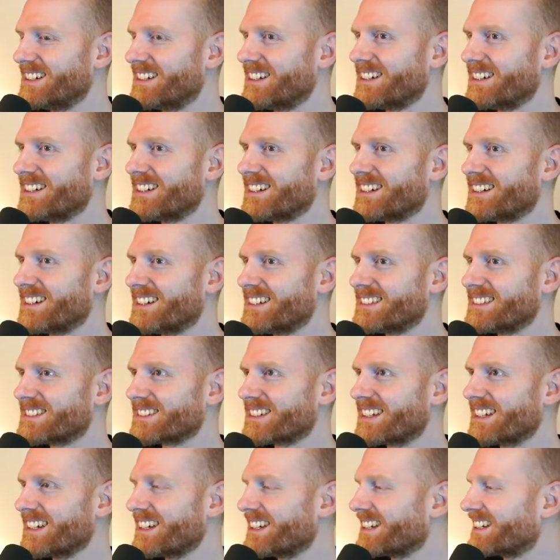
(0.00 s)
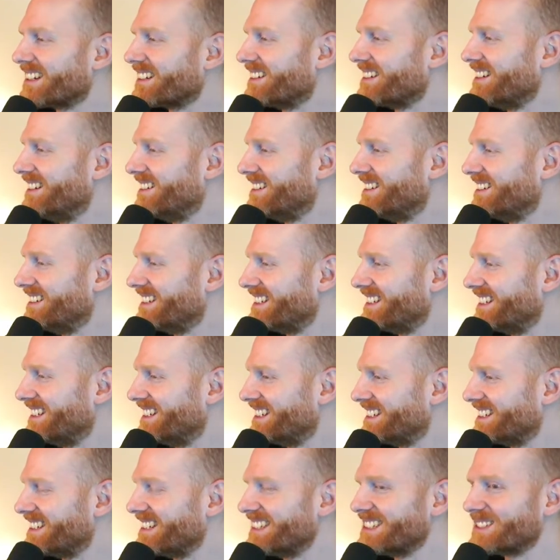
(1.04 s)
It's okay. It
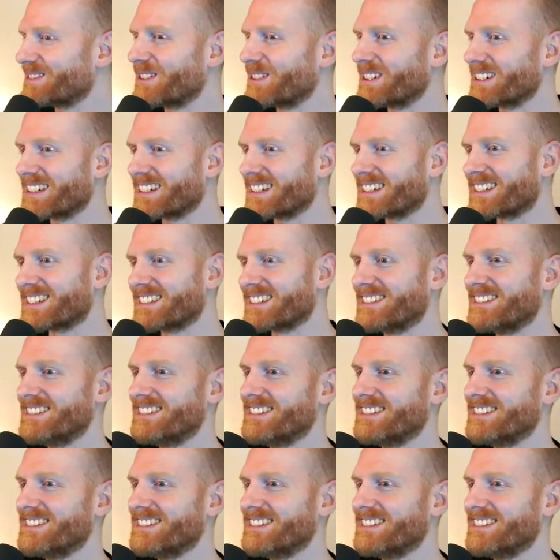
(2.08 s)
is working.